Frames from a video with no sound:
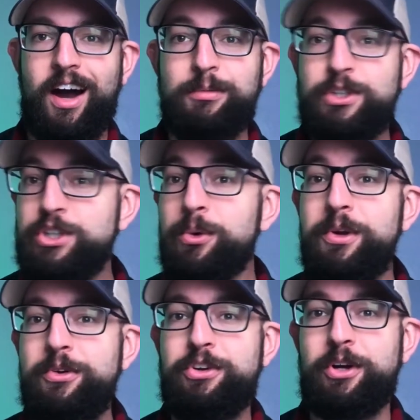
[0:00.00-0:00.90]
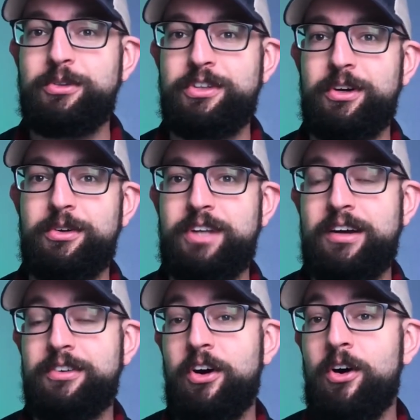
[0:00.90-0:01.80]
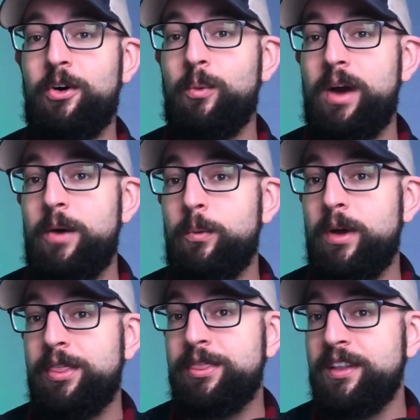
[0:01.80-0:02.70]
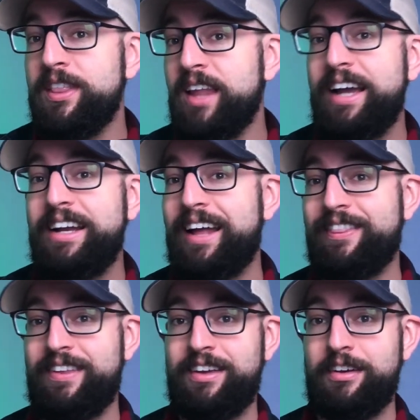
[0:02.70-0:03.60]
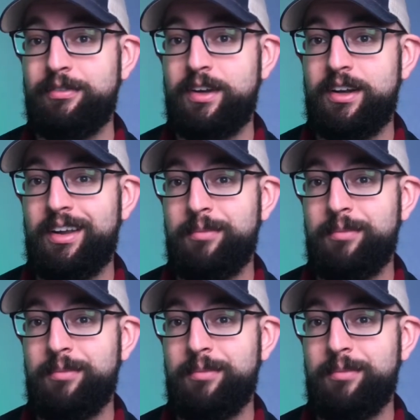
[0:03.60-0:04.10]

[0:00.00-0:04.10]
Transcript: I'm sure you chose to go down the hallway with the light at the end of it